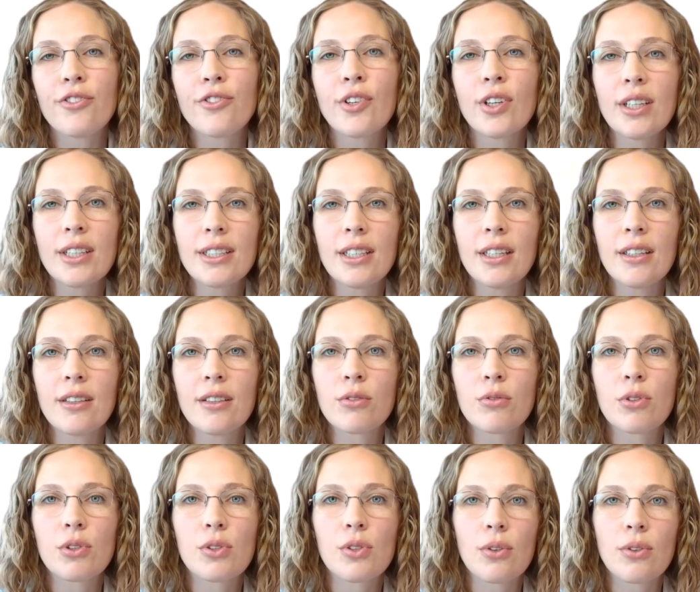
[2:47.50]
you got to take these
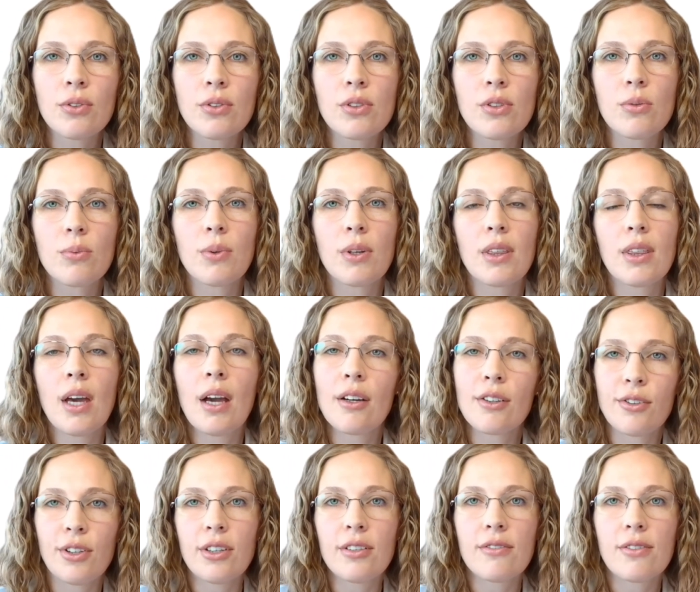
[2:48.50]
results with
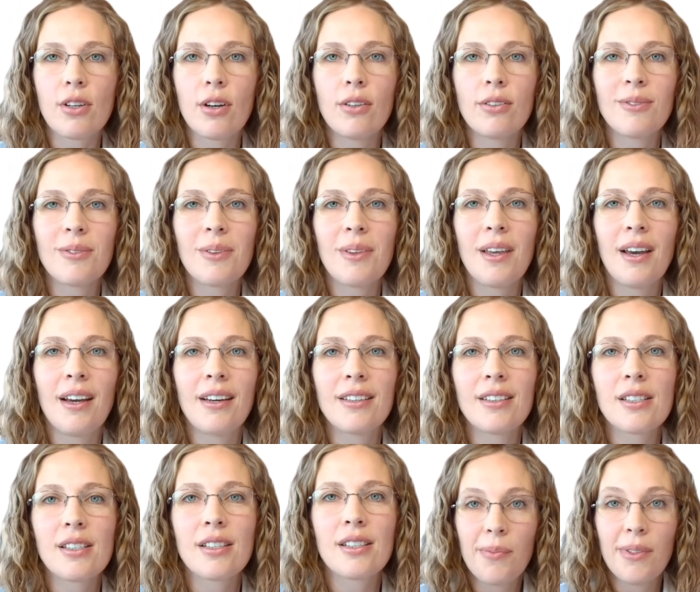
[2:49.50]
that grain of salt,
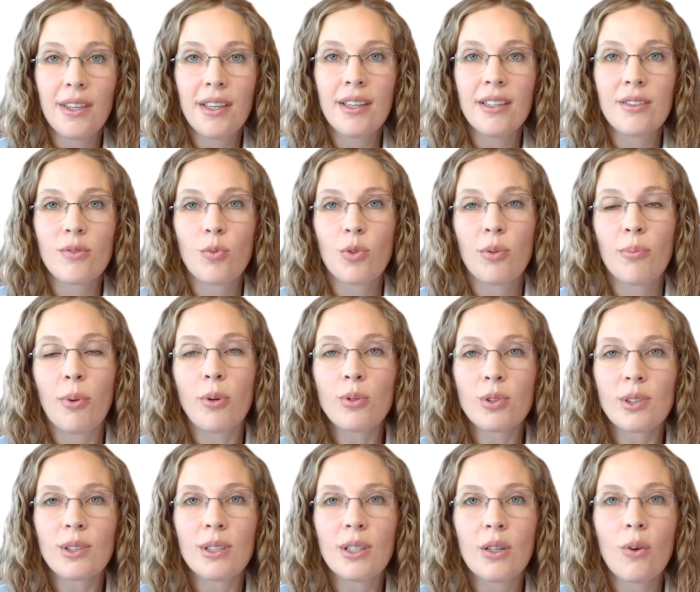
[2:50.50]
that these were
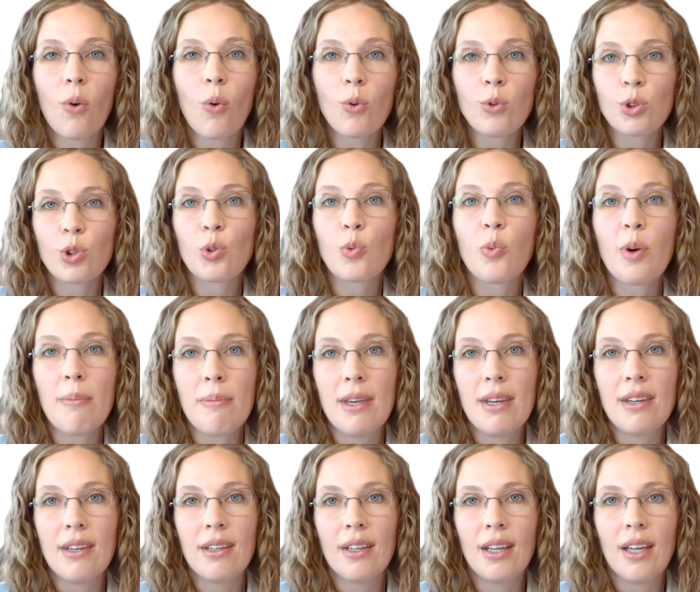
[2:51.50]
mostly older
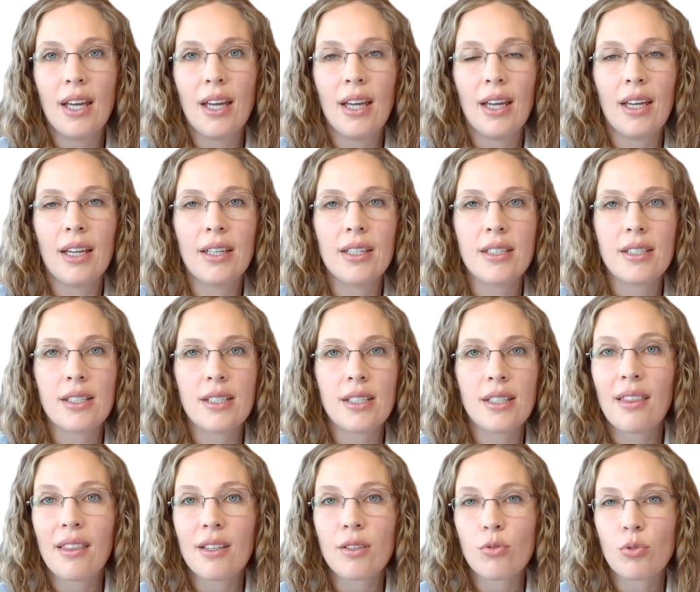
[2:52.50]
women, and
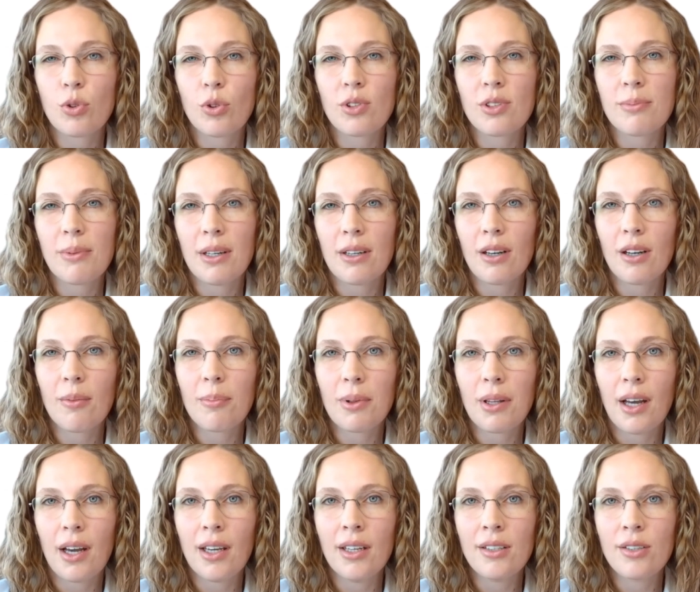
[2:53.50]
these results may not
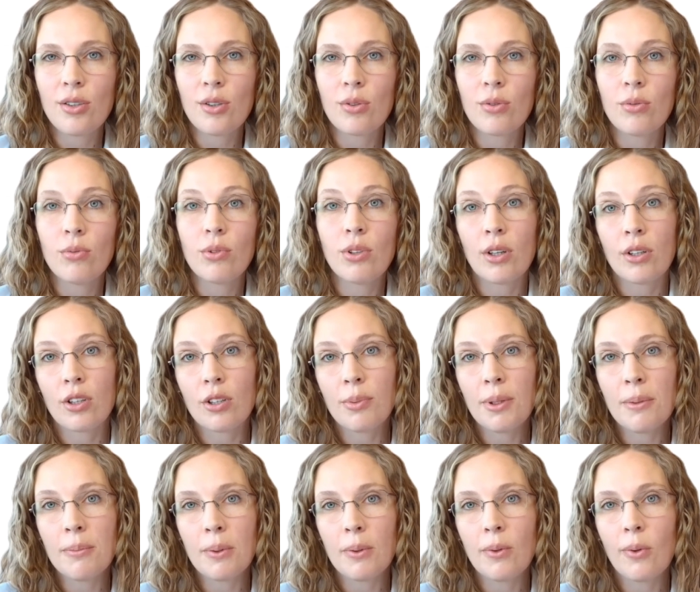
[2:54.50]
apply to younger
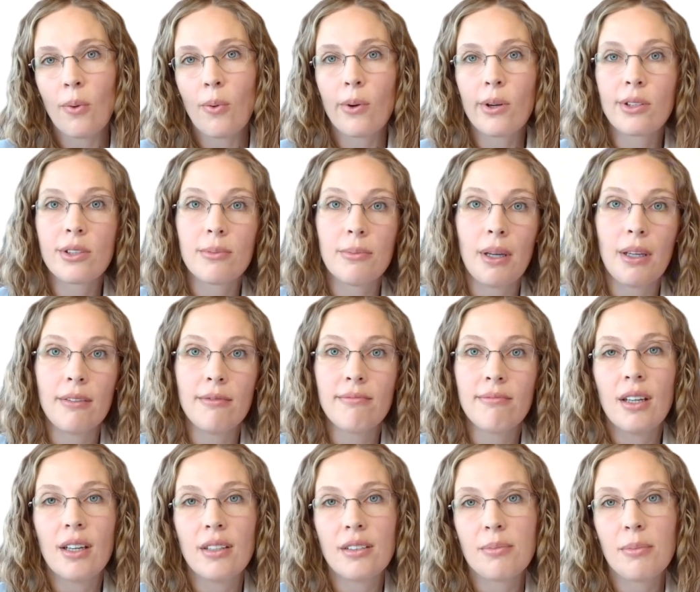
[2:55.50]
people or to men
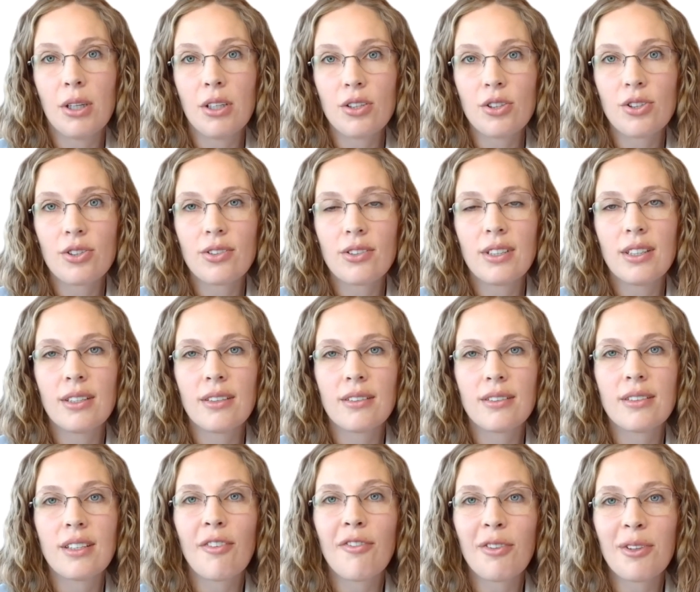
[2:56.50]
as much.
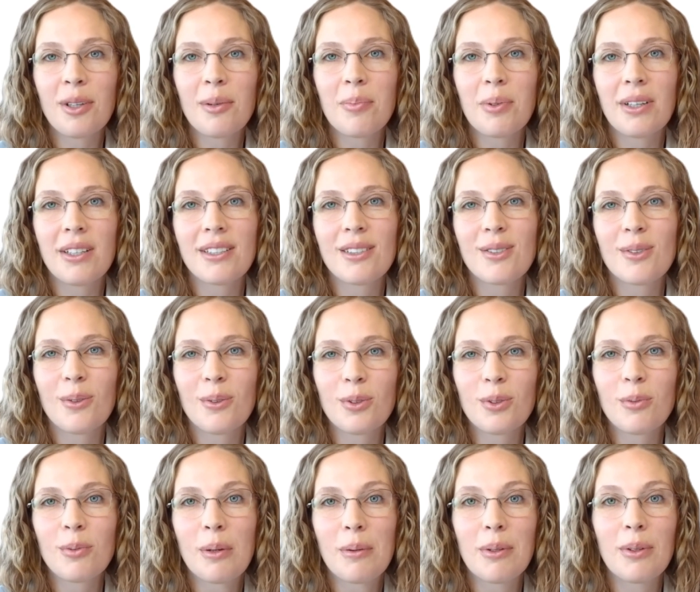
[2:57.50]
It definitely applies to
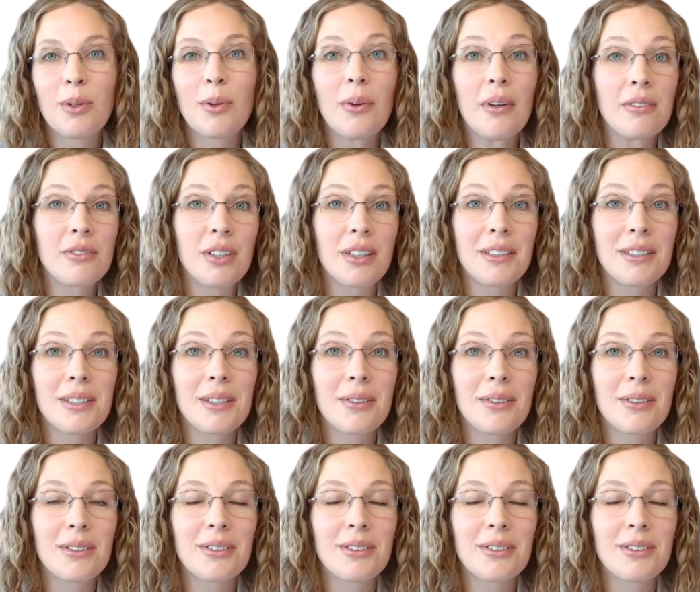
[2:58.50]
older women who have giant cell